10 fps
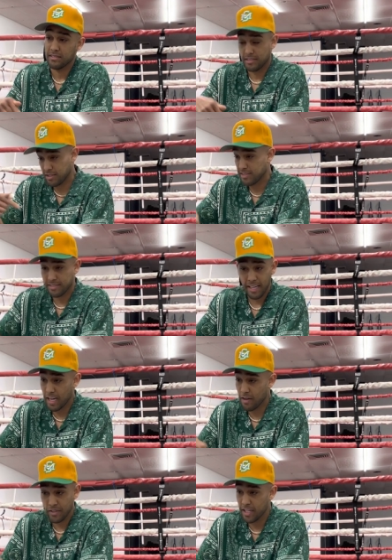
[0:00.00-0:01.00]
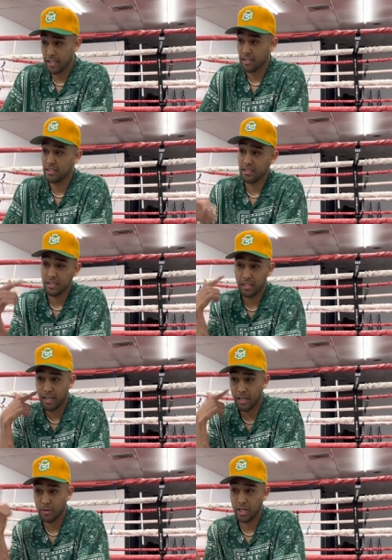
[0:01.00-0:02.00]
till this day, every day,
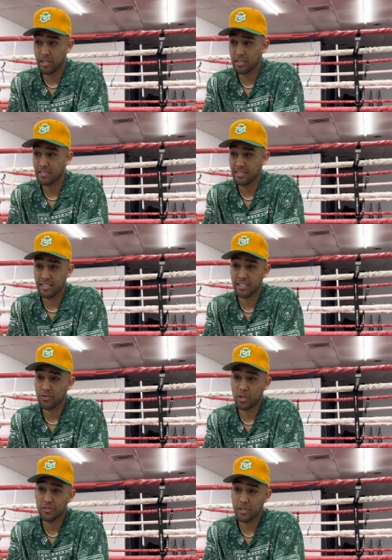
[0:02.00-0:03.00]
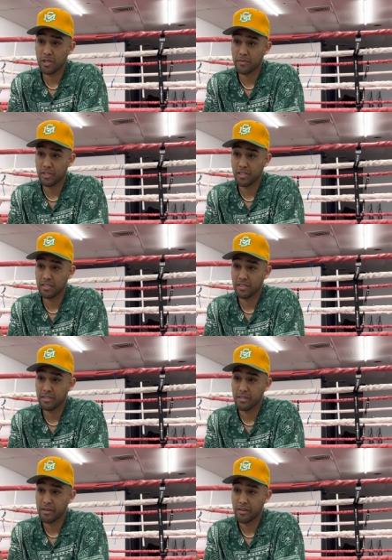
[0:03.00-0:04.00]
I look to his voice for comfort.
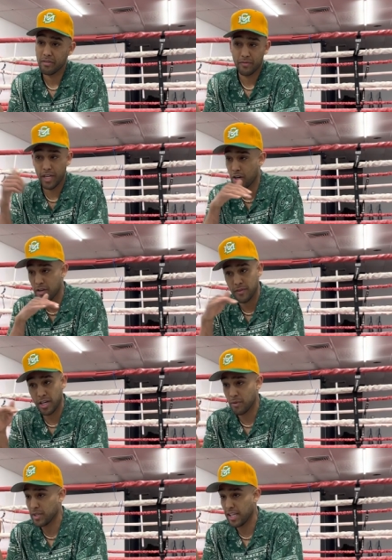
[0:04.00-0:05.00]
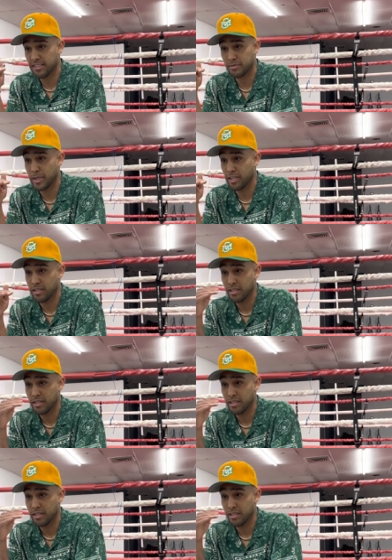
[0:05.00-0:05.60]
Very, very relaxed man.